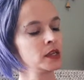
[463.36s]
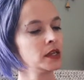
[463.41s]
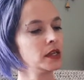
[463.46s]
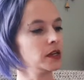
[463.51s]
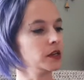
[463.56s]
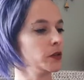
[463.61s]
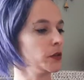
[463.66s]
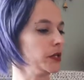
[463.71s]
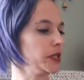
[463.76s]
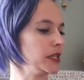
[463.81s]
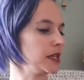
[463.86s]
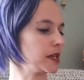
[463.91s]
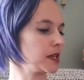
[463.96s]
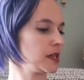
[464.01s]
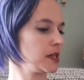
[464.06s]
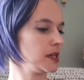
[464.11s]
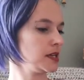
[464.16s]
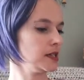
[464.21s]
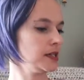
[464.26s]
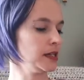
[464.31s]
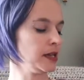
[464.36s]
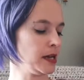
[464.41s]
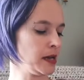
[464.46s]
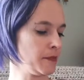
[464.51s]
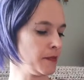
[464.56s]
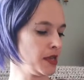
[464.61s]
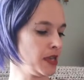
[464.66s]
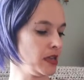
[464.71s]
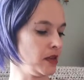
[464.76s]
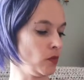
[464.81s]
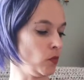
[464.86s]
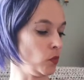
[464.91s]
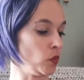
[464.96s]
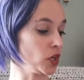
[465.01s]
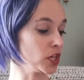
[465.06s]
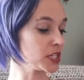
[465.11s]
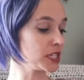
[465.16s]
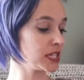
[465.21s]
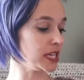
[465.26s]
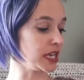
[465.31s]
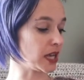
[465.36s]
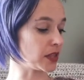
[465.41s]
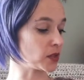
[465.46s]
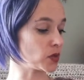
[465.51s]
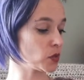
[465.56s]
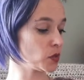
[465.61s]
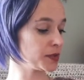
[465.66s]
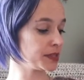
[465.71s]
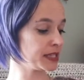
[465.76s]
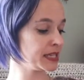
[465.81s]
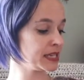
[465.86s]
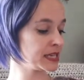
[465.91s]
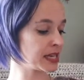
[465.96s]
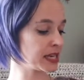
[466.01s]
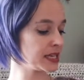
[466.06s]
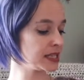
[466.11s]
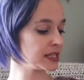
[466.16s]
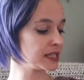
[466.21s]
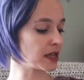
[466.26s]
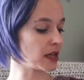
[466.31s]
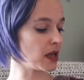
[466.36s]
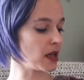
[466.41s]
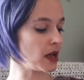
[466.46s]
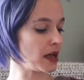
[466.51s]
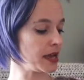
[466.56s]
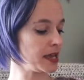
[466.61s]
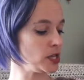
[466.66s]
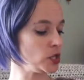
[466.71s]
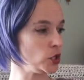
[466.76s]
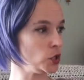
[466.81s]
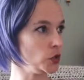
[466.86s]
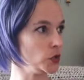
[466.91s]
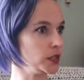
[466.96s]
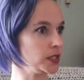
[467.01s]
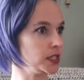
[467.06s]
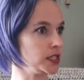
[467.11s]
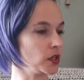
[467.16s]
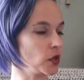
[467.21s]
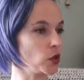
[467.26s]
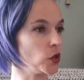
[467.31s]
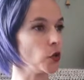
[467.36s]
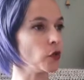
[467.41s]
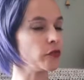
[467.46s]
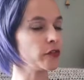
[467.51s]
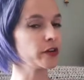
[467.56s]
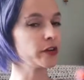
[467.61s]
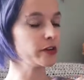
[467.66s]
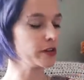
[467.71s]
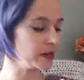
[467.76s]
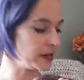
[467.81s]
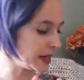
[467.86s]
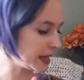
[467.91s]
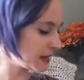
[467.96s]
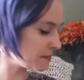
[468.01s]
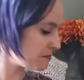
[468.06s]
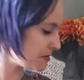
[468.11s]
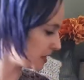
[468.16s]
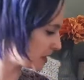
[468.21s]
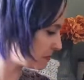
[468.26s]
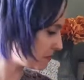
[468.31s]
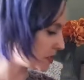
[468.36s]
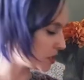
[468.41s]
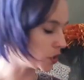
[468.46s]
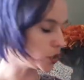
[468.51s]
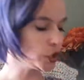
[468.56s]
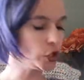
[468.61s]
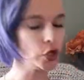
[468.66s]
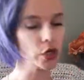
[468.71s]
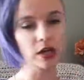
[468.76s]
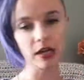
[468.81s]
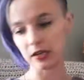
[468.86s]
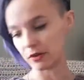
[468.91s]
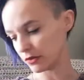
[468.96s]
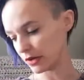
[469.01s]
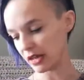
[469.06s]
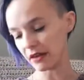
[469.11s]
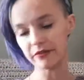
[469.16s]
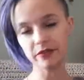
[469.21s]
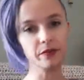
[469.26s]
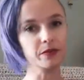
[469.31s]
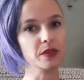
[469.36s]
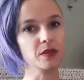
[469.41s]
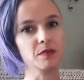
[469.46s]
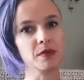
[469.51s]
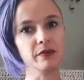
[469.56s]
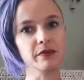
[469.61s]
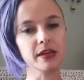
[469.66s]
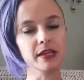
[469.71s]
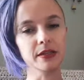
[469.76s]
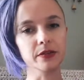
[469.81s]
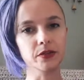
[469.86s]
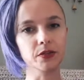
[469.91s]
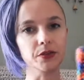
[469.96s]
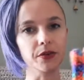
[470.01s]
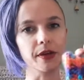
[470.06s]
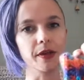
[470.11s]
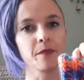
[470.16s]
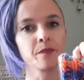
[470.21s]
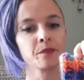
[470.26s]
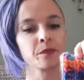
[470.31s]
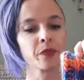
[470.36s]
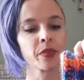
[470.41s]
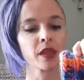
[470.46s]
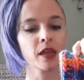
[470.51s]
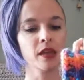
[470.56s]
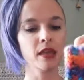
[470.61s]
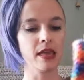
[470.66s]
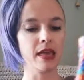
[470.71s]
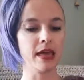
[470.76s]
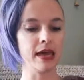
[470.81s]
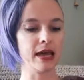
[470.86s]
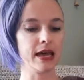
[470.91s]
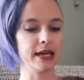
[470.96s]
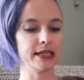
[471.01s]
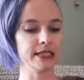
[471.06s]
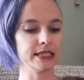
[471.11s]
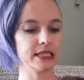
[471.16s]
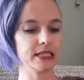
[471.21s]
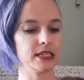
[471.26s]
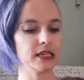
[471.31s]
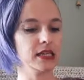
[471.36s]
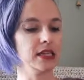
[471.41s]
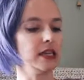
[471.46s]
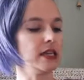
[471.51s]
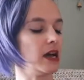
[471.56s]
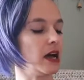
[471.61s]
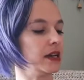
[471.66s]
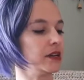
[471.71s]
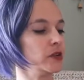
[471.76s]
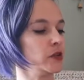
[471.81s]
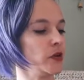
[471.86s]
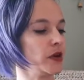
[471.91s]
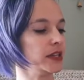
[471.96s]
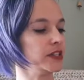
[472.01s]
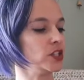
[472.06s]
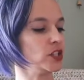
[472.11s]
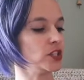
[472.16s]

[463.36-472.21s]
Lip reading: acrylic. It worked together really nice. I used a Clover 9mm hook. I don't have it with me right now, sorry. And I don't know, I